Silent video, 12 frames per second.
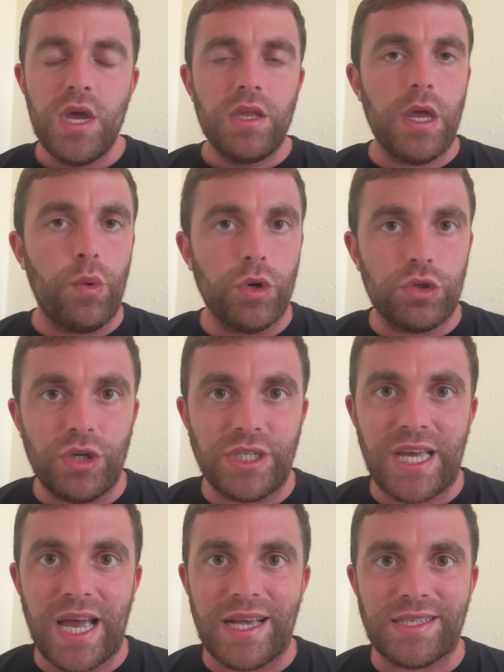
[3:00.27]
They want to
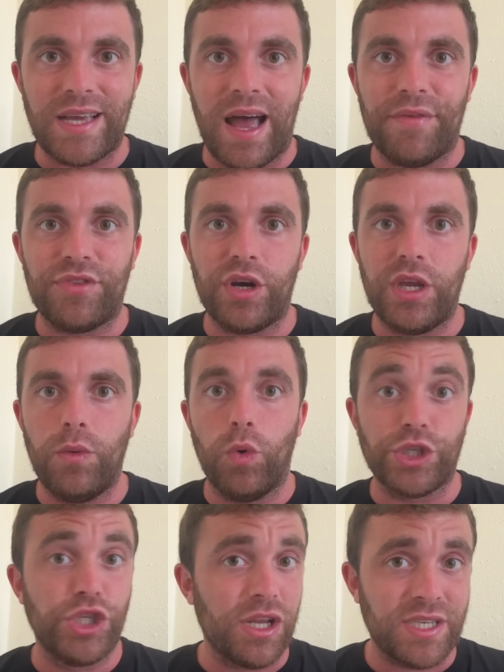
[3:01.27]
discuss, after he
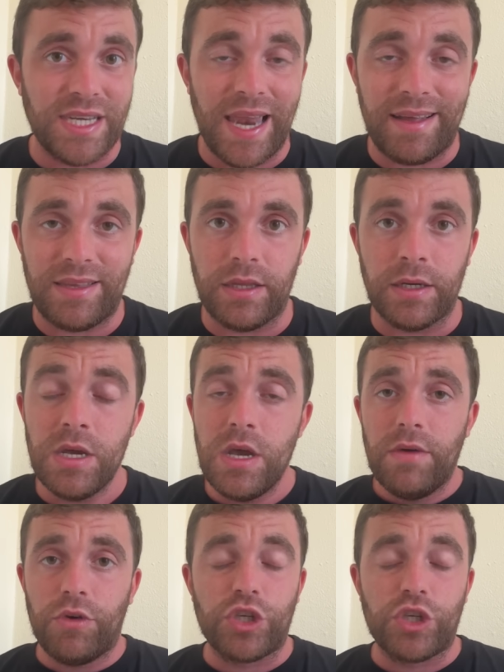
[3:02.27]
was not selected for